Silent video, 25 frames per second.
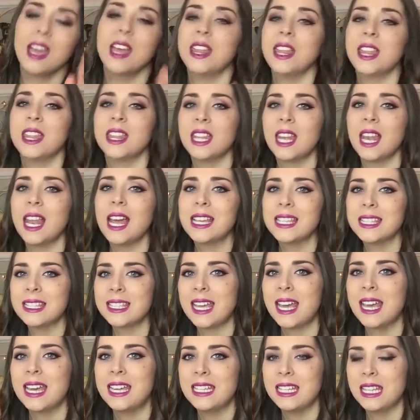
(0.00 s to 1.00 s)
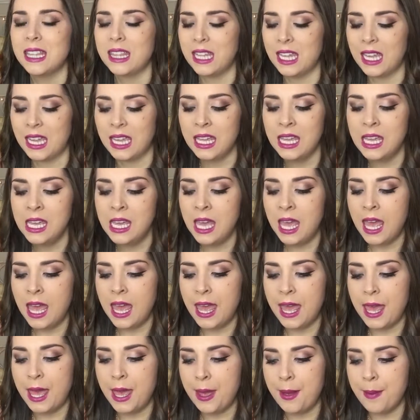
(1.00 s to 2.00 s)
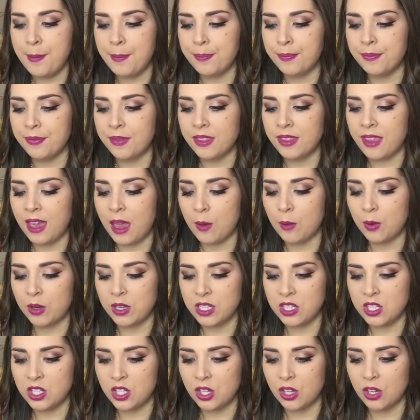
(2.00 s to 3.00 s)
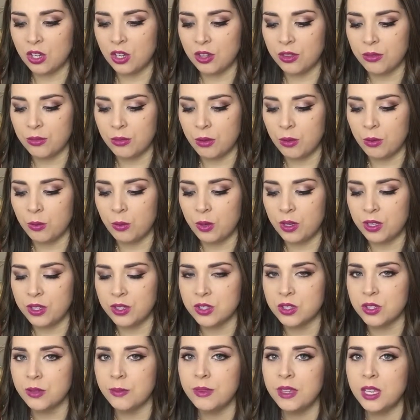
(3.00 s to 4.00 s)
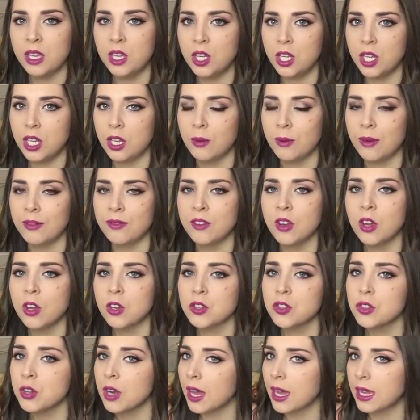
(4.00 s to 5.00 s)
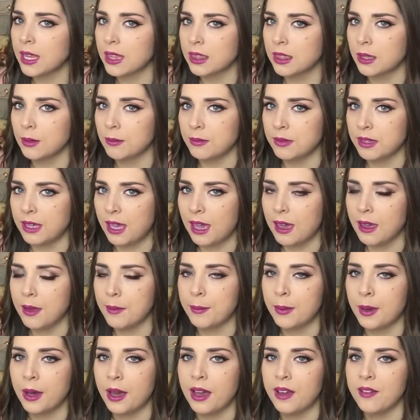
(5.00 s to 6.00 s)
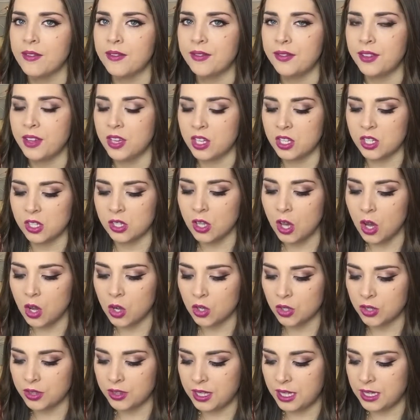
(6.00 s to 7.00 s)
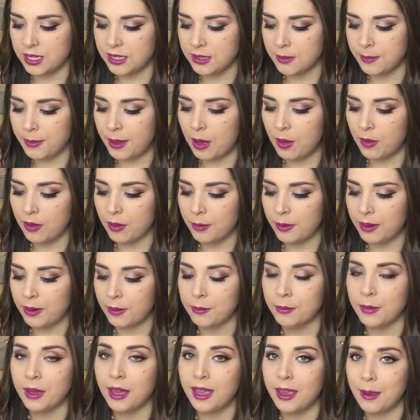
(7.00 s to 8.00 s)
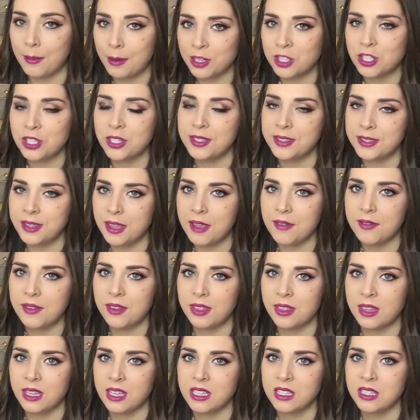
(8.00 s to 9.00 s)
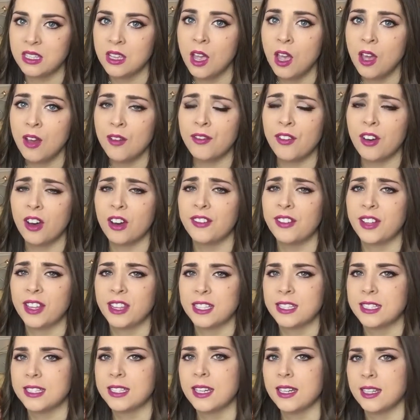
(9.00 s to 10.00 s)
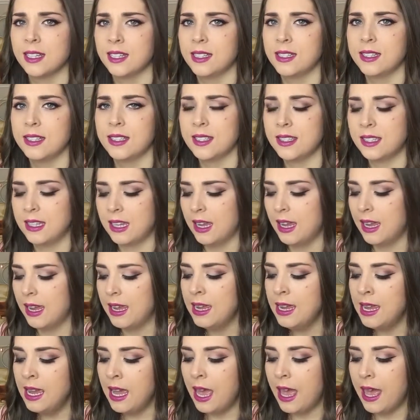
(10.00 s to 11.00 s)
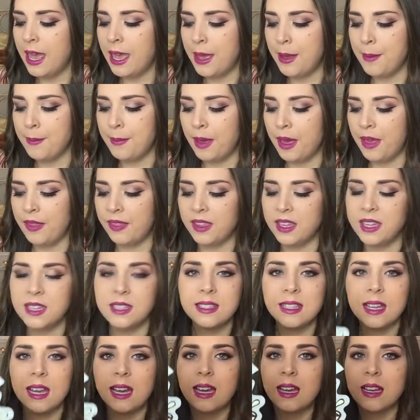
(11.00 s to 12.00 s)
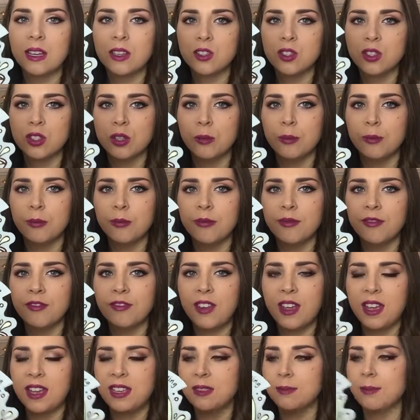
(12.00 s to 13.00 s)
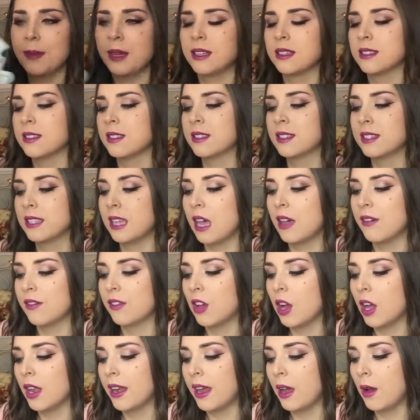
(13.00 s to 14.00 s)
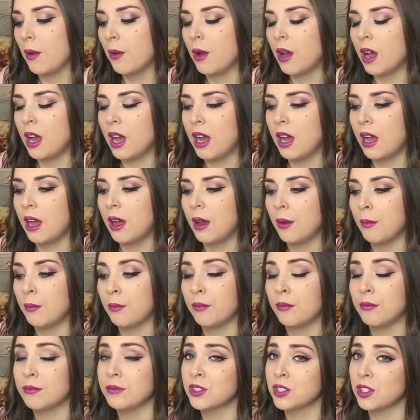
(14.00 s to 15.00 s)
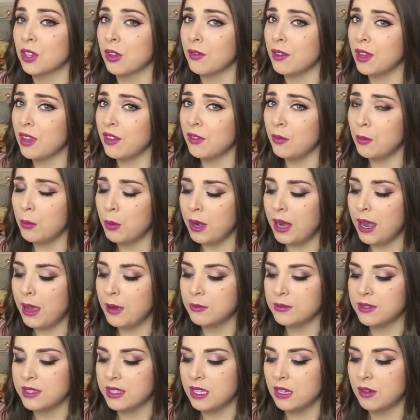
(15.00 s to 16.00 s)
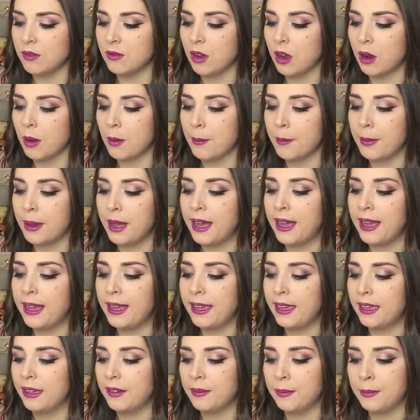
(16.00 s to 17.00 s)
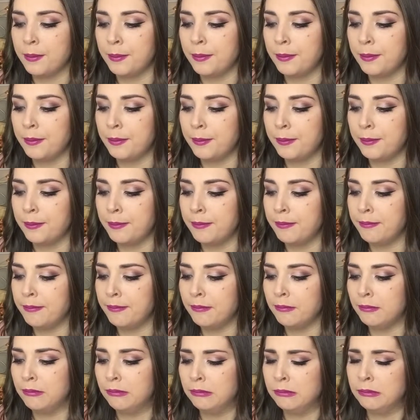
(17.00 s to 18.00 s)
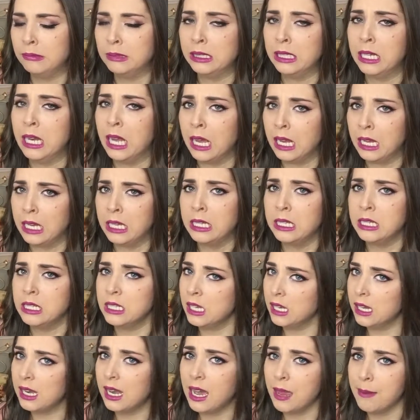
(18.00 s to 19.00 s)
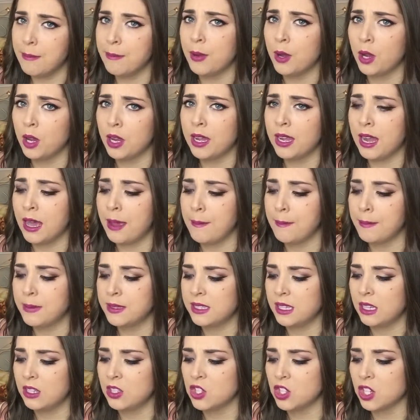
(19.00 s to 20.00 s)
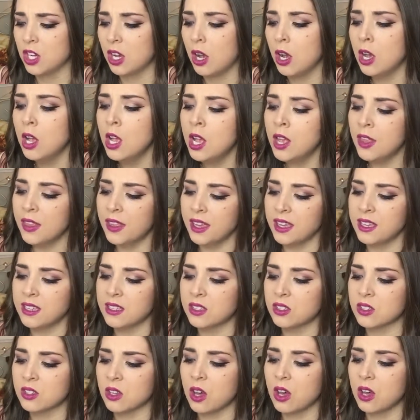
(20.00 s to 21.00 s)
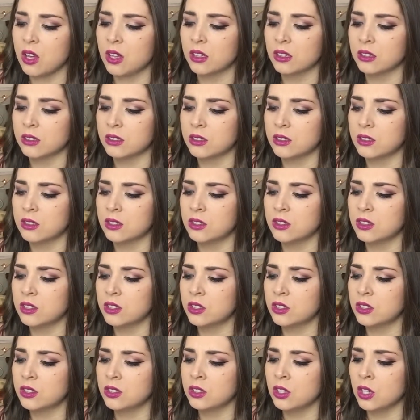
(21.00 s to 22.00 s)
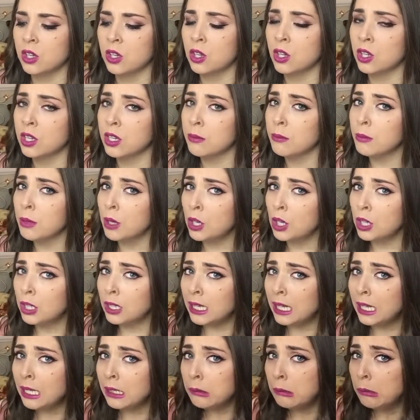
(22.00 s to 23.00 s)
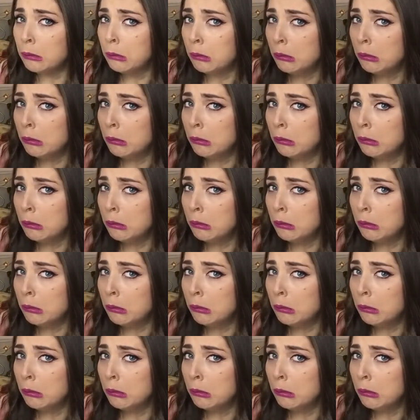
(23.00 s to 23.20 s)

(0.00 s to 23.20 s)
And then the last kind of thing that I wanted to go through was something new. I've not tried them yet, but I've heard a lot of good things about them, and I am actually saving these for Valentine's Day. And these are some face masks that I've got. Now, I'm sorry if I'm pronouncing it wrong, but I am 99.9% sure that it's called Tony Moly,